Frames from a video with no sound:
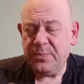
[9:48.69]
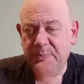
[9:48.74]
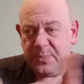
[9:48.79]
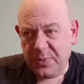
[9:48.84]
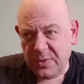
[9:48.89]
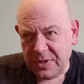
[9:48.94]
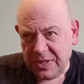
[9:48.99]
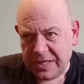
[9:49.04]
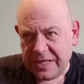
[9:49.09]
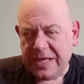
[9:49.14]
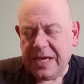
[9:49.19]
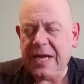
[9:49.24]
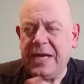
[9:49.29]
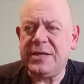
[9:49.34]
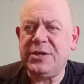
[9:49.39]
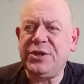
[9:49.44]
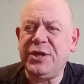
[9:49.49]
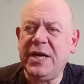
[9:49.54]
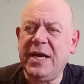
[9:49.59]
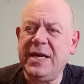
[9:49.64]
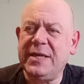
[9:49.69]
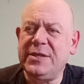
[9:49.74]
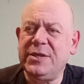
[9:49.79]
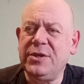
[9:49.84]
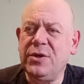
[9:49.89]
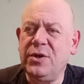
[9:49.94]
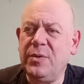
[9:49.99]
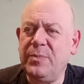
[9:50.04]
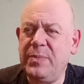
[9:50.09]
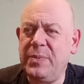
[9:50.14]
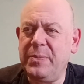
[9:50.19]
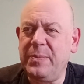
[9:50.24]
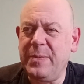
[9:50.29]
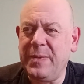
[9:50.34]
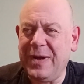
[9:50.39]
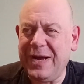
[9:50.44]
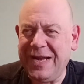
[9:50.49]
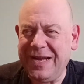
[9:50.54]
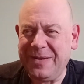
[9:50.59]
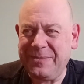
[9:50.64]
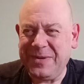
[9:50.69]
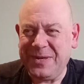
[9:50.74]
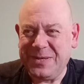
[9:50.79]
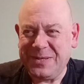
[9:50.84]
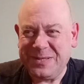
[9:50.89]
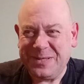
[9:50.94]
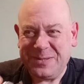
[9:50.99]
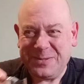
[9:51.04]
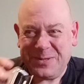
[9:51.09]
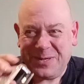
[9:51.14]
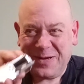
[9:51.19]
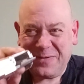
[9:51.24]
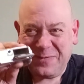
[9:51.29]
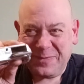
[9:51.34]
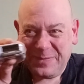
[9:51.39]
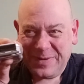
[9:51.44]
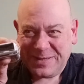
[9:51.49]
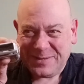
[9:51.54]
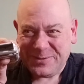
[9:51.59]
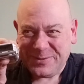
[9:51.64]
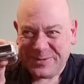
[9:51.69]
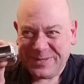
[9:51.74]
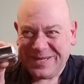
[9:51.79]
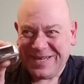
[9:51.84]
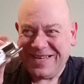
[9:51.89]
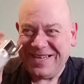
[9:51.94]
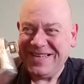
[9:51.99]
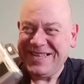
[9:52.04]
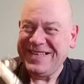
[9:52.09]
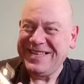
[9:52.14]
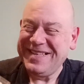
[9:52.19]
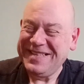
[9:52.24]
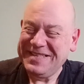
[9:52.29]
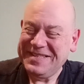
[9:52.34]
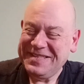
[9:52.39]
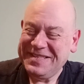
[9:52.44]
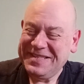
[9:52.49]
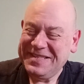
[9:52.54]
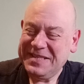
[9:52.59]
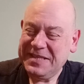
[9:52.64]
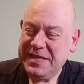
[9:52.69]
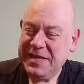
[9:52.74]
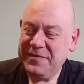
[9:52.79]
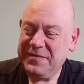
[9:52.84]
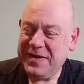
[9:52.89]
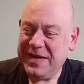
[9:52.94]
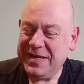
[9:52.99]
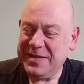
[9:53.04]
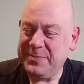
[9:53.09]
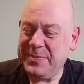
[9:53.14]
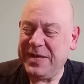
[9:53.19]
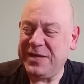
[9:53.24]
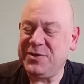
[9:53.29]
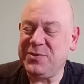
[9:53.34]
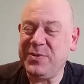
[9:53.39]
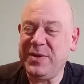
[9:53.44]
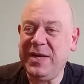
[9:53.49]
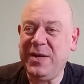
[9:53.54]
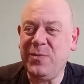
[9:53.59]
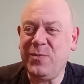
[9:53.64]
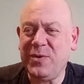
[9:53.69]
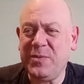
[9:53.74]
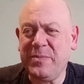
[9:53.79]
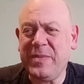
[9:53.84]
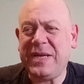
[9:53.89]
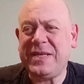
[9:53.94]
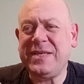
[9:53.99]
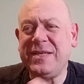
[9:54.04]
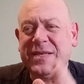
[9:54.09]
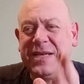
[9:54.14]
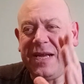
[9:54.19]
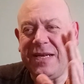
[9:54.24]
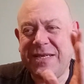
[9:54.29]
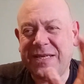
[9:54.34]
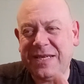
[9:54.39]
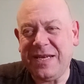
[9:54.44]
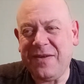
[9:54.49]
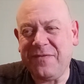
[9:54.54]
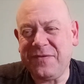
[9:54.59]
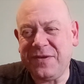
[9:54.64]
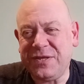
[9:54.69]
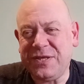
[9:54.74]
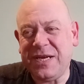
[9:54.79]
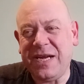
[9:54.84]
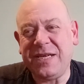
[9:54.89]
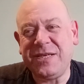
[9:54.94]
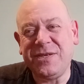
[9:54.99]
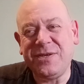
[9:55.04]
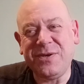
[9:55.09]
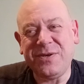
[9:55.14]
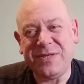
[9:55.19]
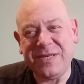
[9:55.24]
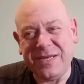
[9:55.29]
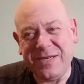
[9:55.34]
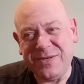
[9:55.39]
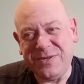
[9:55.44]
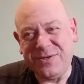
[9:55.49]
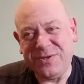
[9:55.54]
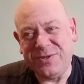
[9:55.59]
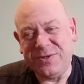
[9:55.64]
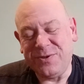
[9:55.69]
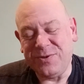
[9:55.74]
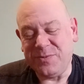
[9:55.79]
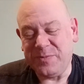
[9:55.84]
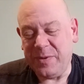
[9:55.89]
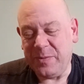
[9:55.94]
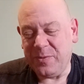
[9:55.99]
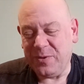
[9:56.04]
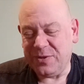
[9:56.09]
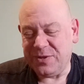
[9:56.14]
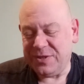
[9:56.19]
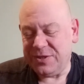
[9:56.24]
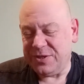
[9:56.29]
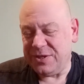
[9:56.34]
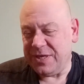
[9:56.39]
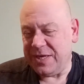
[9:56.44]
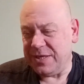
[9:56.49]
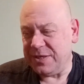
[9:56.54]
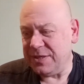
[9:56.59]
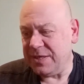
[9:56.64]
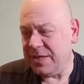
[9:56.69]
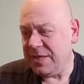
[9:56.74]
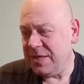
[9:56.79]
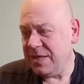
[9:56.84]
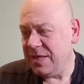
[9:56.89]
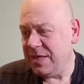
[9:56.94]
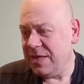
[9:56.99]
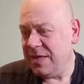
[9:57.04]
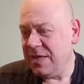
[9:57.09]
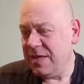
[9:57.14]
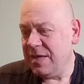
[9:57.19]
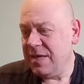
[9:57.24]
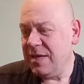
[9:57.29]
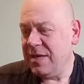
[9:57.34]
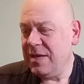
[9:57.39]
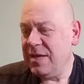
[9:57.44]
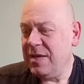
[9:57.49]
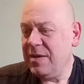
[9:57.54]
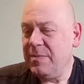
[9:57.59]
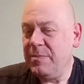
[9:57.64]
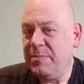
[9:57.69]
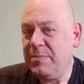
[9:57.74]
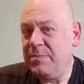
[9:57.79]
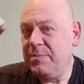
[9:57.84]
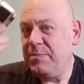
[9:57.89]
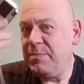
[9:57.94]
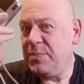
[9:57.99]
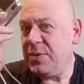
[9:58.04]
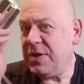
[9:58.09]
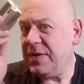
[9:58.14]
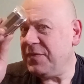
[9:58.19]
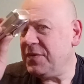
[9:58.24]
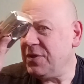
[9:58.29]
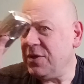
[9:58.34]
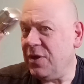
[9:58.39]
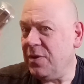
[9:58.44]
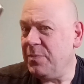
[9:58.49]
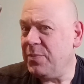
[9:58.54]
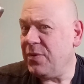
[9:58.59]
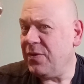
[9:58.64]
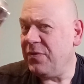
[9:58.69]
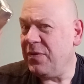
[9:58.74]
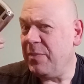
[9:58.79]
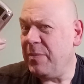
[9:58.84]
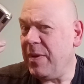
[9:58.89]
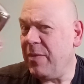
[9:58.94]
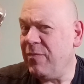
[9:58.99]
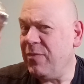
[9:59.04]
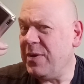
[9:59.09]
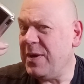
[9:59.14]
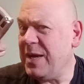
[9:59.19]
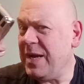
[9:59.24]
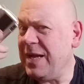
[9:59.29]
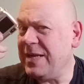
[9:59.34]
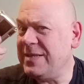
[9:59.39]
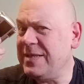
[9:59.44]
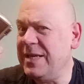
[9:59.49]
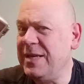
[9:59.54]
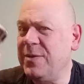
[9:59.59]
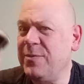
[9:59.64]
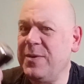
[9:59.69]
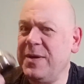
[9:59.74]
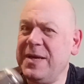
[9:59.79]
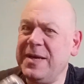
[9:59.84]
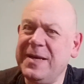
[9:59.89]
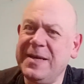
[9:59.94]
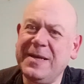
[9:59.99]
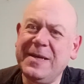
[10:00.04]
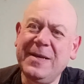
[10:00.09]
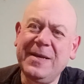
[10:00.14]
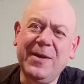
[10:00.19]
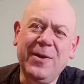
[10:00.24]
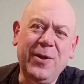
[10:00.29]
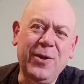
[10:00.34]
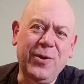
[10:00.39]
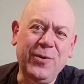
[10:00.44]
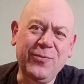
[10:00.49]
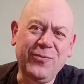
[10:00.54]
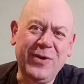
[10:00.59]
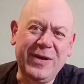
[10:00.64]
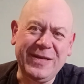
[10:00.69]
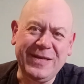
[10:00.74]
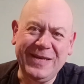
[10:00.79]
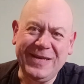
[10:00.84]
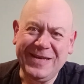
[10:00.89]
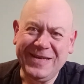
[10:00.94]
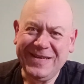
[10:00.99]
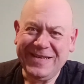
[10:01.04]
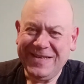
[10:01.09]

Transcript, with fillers: But I can't charge it up because I don't have a battery. If I had a battery, it wouldn't matter that I didn't have the charger because I could just use my multi-charger. But I've sold both the memory cards anyway already.